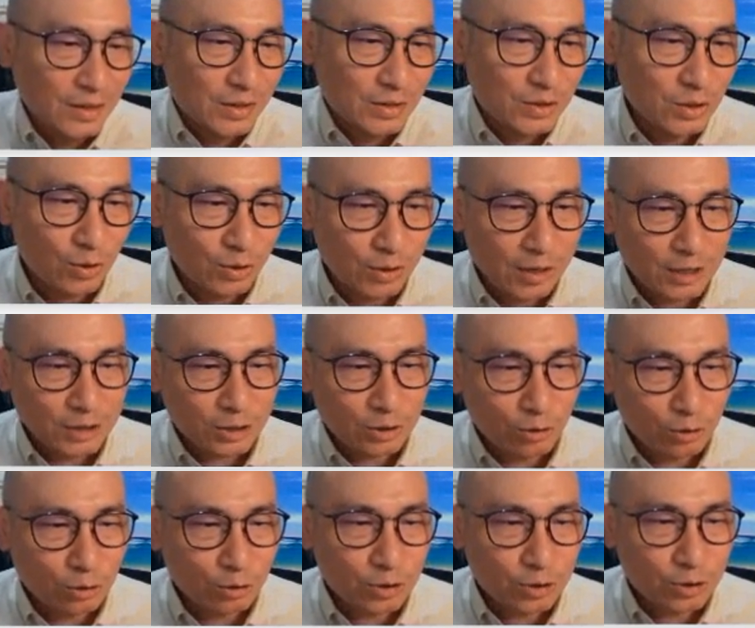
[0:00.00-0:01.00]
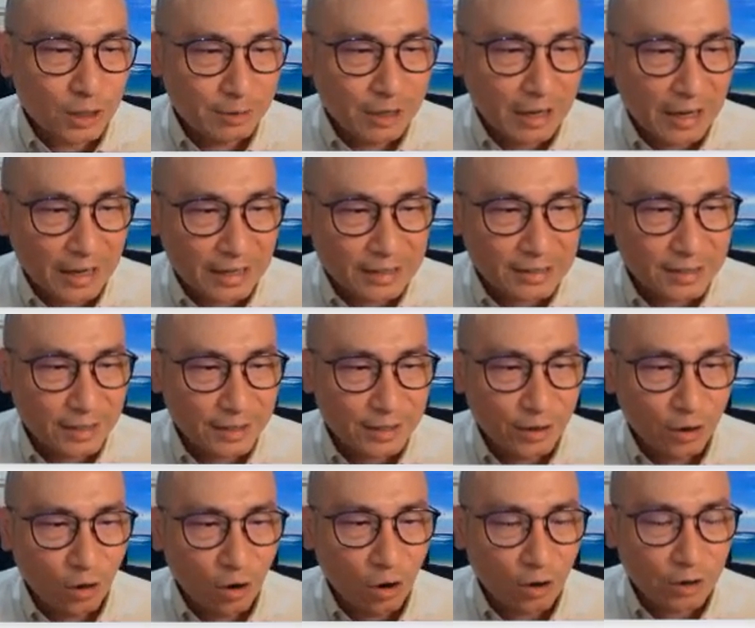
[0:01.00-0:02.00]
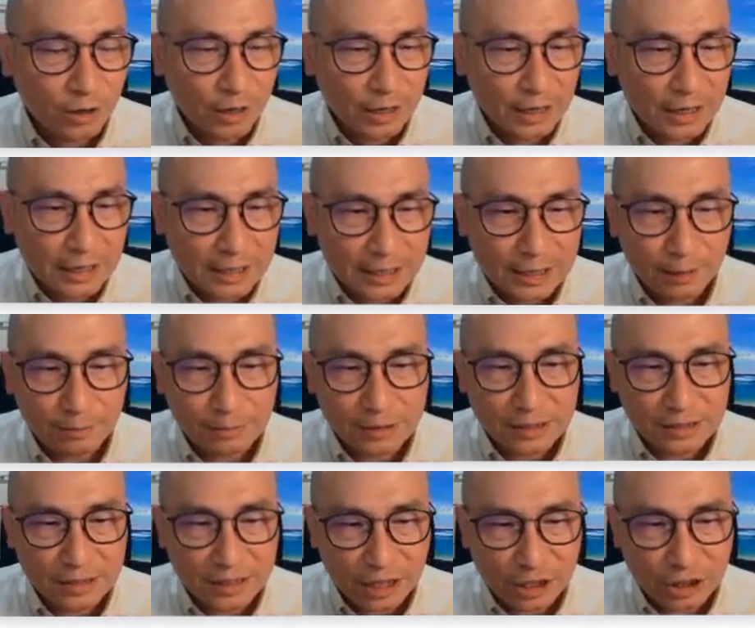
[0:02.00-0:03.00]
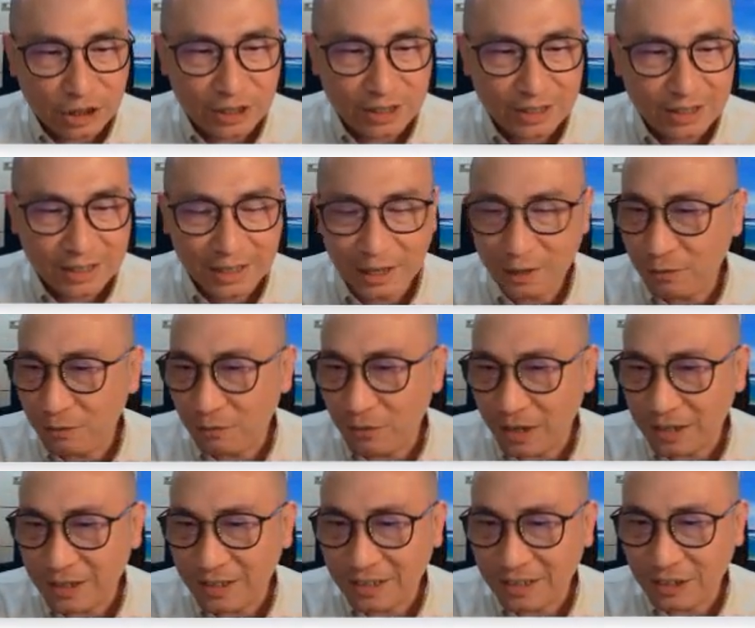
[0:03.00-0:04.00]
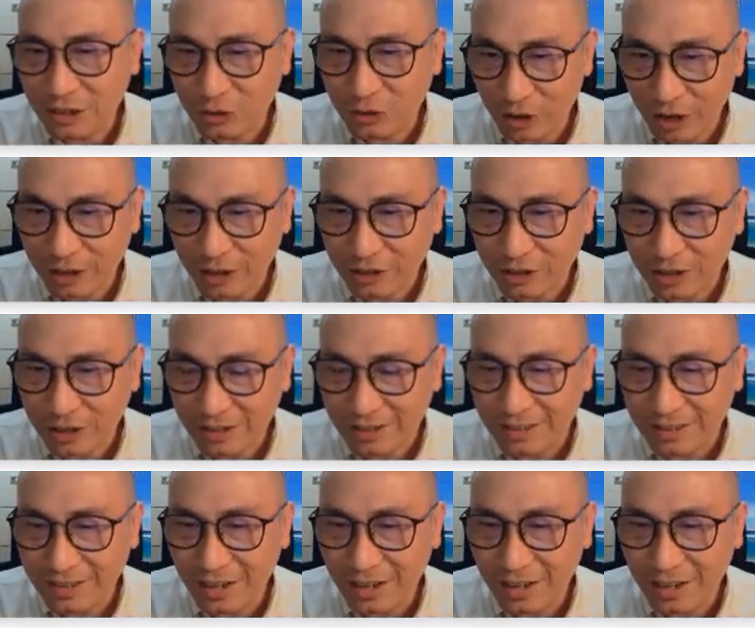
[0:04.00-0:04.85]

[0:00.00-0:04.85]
So let's go through some case study on an income stage investing strategy.